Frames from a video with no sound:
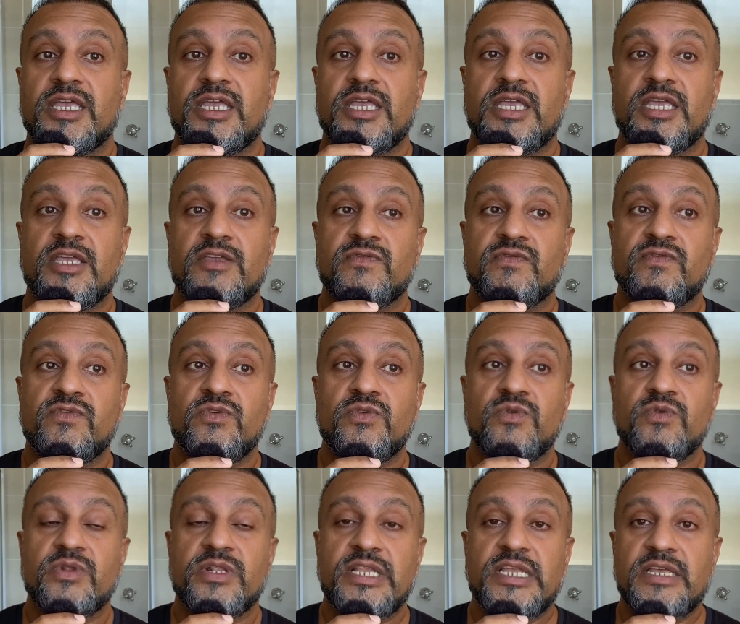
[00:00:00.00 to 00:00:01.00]
if
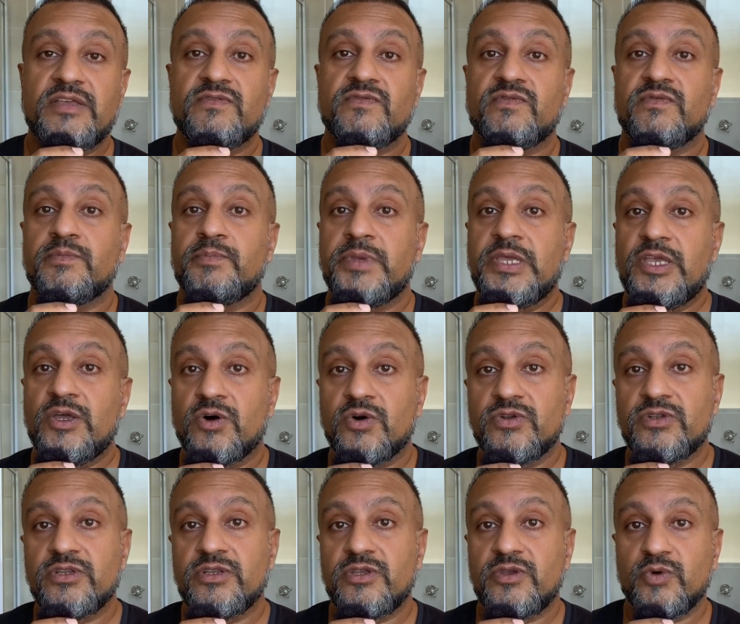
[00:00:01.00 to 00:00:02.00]
you live
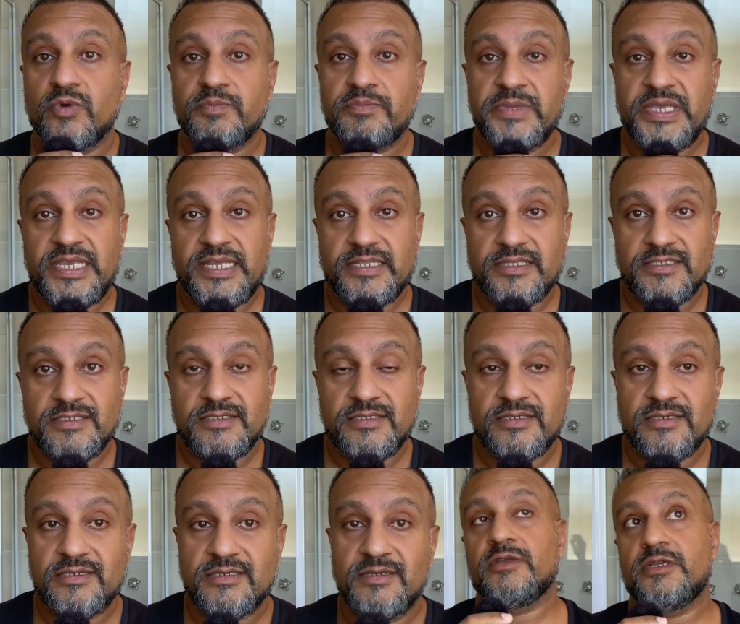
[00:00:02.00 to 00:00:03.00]
beyond your
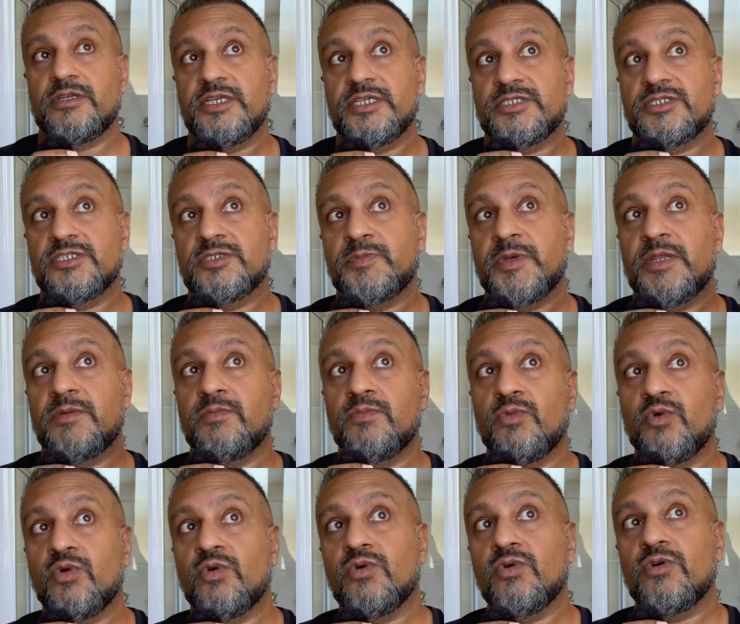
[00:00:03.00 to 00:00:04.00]
means, is to spend
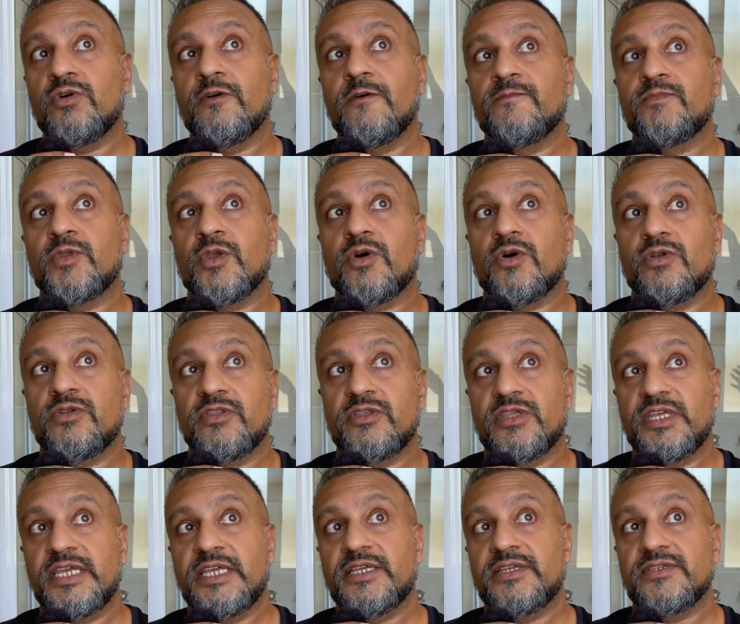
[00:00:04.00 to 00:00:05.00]
more on
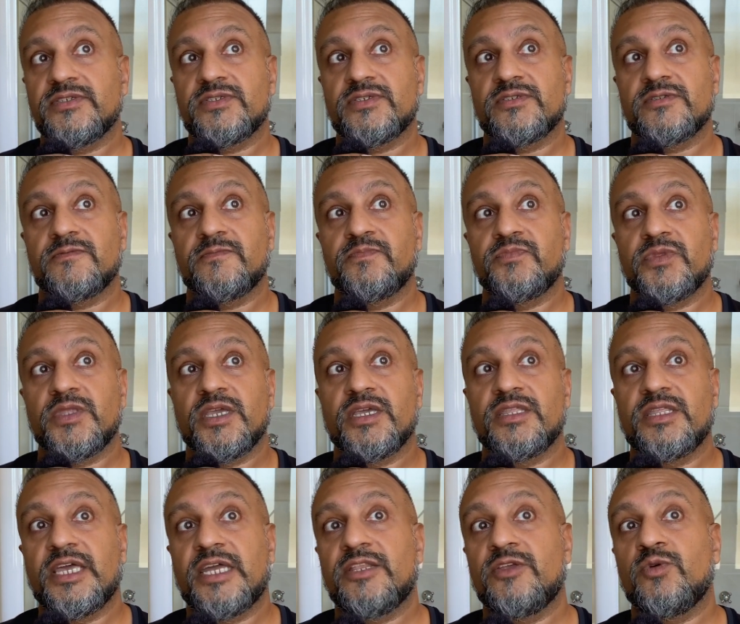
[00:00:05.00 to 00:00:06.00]
things
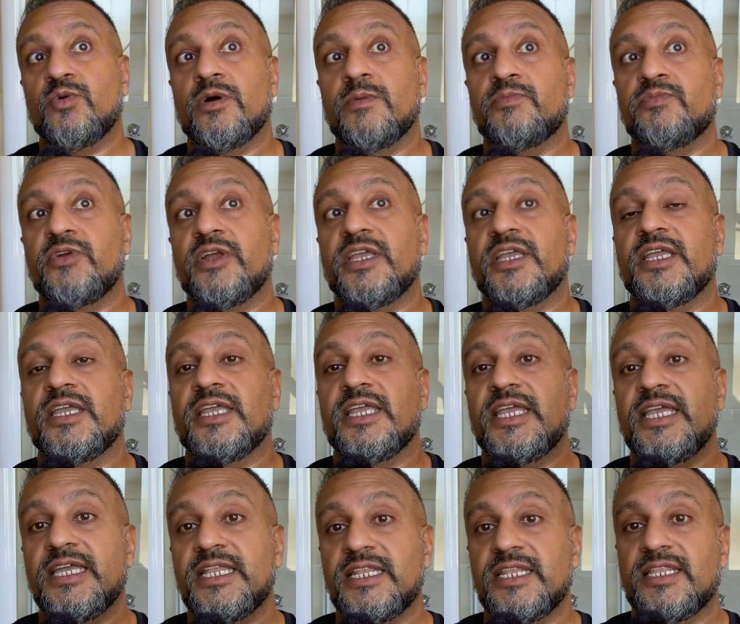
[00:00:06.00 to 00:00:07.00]
than you are bringing
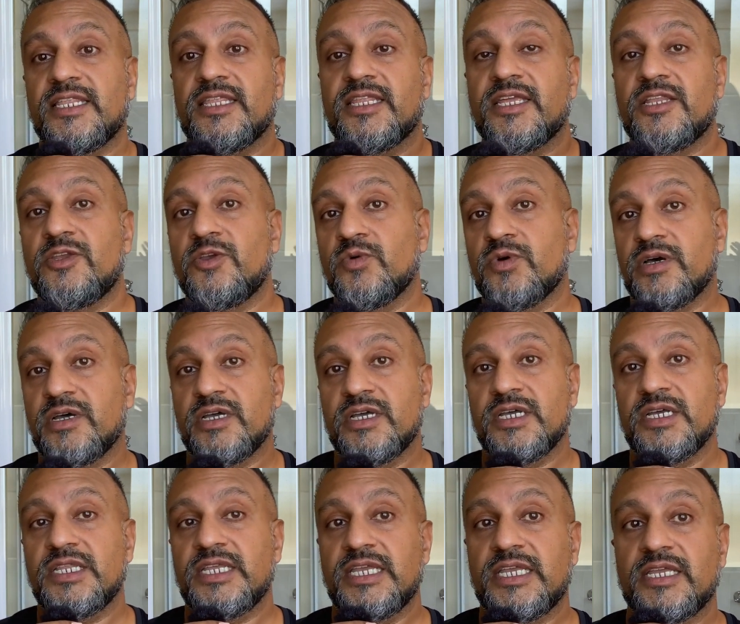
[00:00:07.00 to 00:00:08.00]
in, than you are
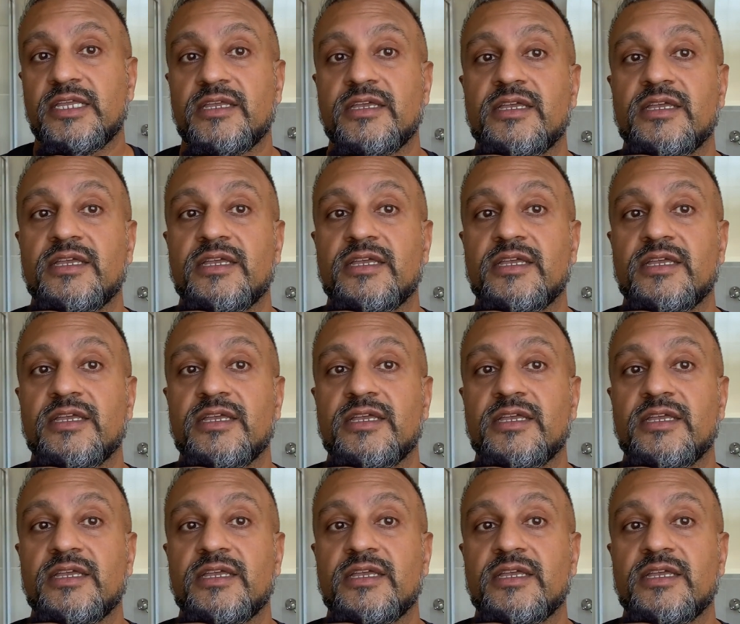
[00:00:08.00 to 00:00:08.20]
earning,